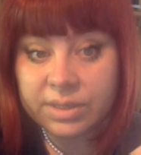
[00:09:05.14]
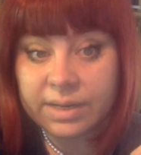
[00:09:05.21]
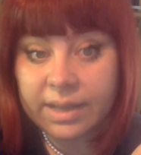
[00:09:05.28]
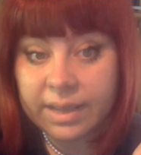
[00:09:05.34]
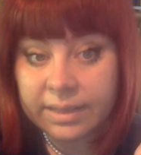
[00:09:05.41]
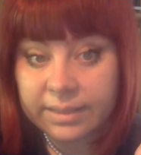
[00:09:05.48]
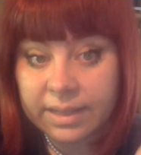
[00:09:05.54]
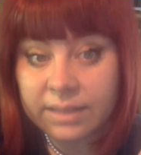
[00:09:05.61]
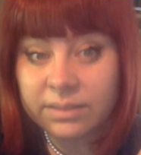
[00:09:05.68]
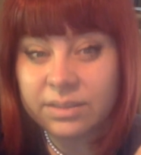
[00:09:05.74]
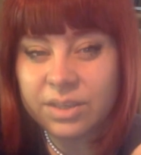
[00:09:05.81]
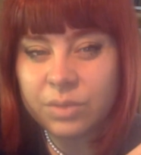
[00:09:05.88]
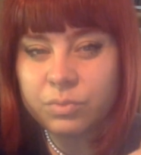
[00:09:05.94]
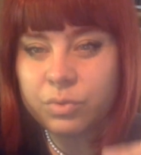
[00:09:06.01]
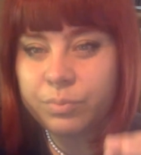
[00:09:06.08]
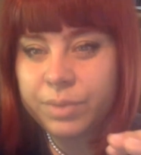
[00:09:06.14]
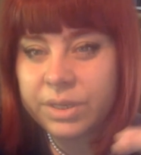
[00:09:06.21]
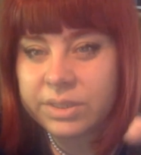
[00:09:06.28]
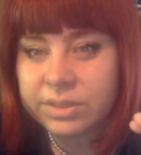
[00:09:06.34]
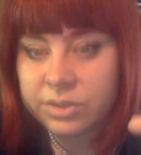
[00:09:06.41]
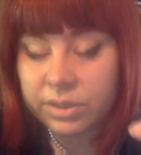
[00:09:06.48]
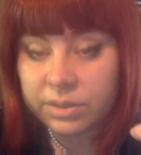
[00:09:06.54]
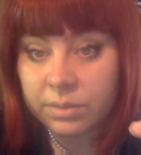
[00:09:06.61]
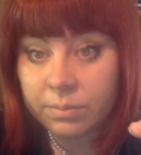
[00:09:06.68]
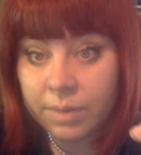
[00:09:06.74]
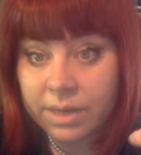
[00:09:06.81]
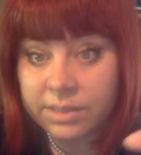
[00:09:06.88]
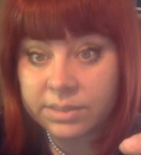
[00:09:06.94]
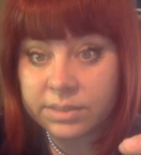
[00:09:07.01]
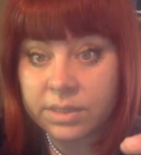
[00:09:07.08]
like that, he will be restricting
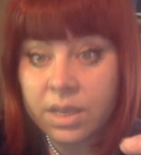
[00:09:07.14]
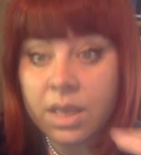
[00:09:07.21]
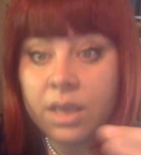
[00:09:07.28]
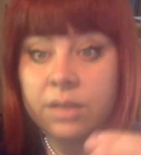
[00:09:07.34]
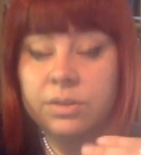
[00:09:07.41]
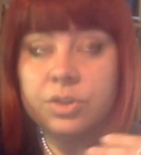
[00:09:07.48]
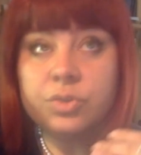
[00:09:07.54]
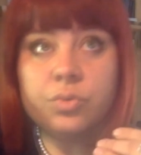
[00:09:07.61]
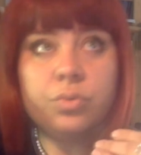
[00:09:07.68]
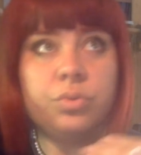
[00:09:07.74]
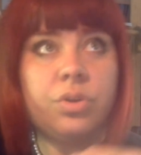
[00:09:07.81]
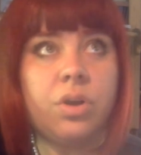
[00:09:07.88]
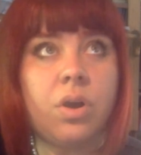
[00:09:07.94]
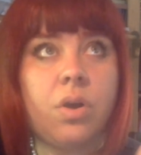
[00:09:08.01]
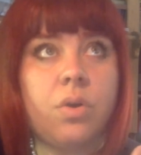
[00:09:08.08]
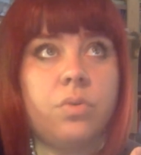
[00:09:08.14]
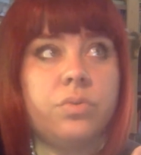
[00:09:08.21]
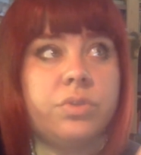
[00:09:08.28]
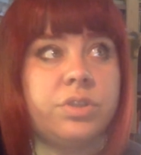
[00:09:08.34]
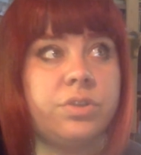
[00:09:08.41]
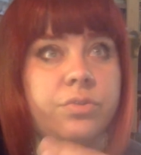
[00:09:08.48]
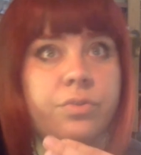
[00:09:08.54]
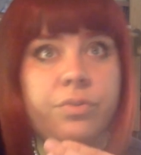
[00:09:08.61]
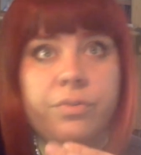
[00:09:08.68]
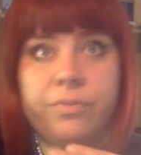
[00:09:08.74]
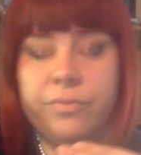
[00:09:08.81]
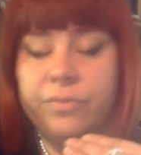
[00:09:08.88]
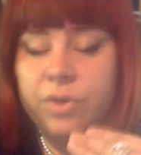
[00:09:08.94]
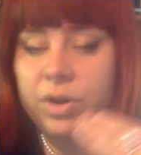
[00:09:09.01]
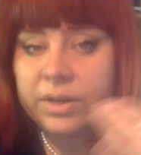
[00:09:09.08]
Mars. This could cause
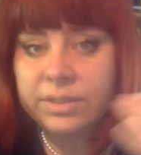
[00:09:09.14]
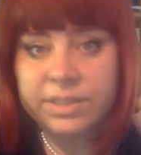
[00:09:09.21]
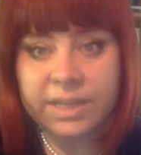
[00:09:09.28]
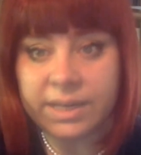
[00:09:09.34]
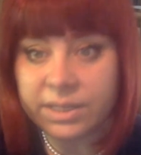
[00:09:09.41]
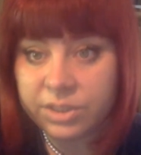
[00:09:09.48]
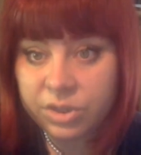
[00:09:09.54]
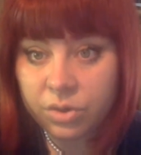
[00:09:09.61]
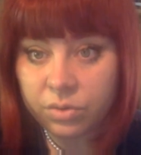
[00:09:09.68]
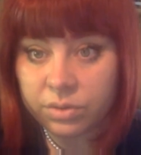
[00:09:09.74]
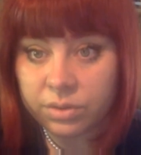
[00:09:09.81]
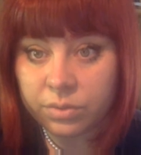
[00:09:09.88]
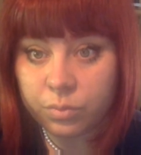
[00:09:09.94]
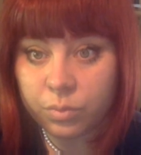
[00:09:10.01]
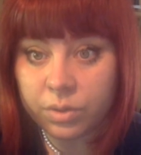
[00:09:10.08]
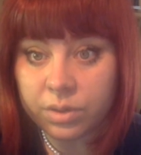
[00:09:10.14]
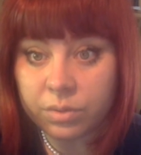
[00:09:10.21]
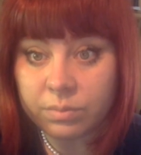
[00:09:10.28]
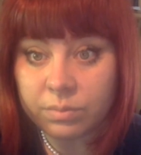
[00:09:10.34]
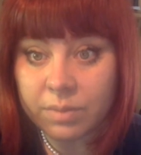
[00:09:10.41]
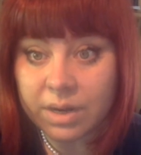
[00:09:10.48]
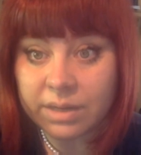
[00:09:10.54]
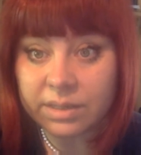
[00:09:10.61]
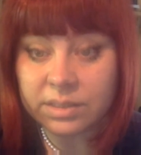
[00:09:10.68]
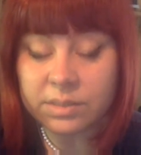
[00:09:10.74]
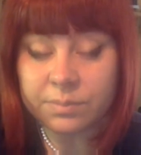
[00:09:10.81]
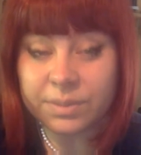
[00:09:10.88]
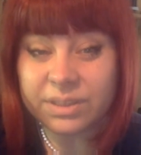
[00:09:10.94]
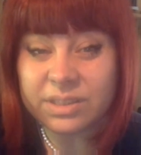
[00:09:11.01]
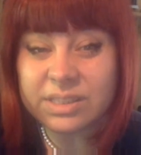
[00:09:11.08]
volatility on the world markets,
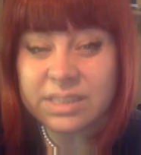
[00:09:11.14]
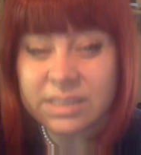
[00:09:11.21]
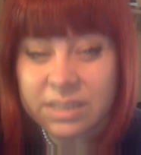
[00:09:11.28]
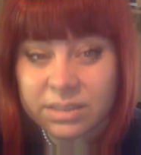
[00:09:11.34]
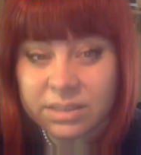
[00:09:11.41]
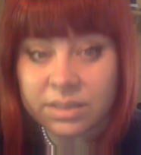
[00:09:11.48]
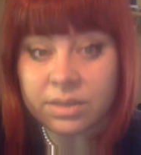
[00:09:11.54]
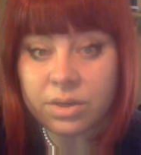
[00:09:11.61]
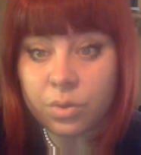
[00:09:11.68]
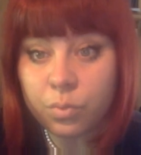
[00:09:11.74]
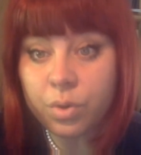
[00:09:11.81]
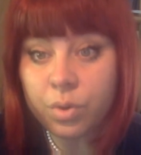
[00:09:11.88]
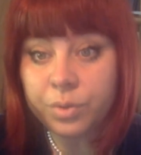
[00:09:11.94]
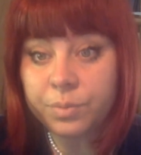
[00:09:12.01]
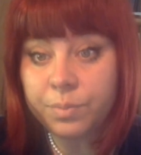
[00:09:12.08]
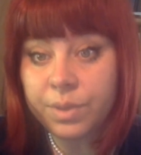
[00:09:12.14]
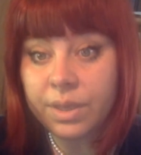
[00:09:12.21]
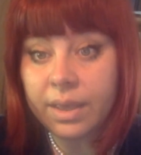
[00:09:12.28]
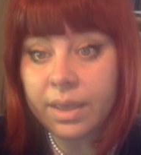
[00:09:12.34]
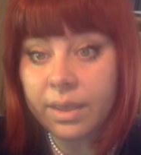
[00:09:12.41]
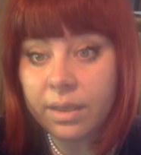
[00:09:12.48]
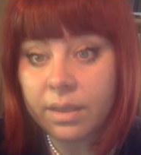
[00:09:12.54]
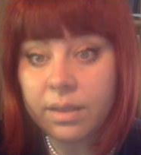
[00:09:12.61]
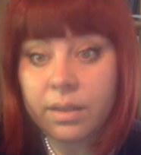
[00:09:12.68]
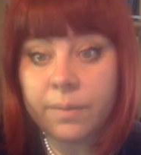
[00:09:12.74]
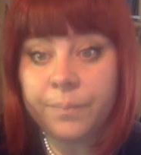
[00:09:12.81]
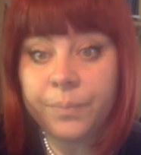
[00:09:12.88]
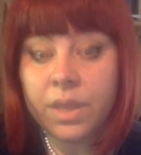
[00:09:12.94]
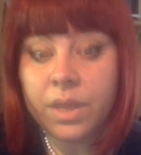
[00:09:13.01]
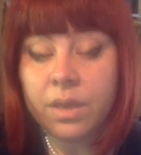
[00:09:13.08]
but certainly won't be
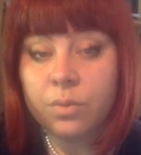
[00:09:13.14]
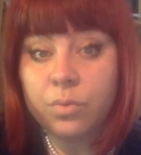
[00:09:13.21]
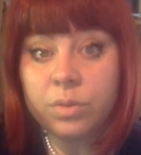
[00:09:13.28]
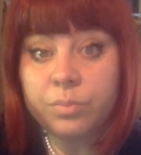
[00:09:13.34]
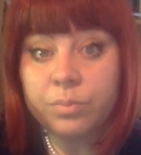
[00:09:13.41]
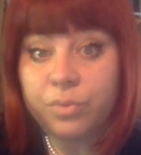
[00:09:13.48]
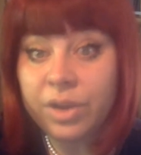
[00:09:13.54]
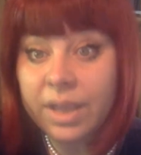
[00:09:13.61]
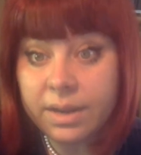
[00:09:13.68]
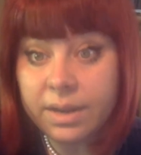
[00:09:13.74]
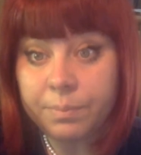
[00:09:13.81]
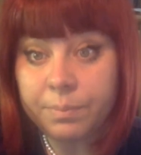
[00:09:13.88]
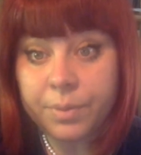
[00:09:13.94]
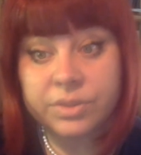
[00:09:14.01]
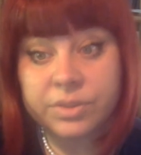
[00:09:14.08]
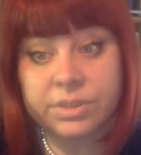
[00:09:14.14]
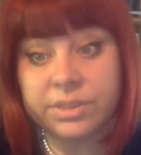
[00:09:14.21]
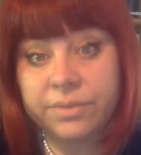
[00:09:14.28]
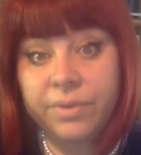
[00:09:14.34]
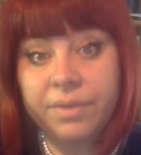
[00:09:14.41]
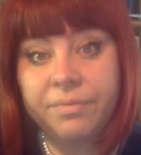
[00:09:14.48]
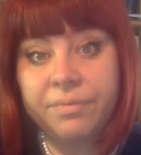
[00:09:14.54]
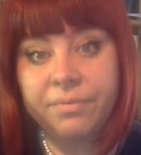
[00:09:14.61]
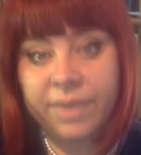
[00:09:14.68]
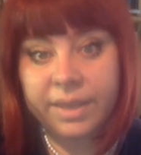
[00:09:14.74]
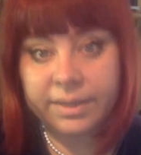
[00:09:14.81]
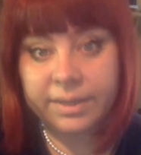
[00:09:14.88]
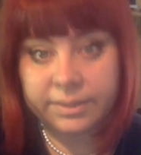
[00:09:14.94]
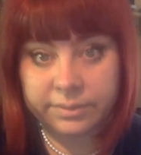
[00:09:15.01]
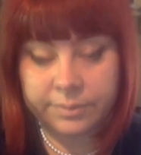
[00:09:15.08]
um, won't bring any positive
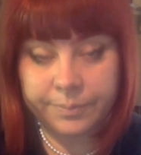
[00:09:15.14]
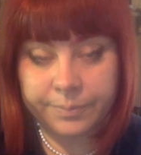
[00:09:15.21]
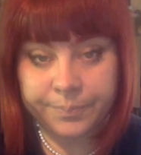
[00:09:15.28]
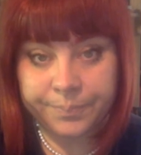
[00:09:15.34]
effect.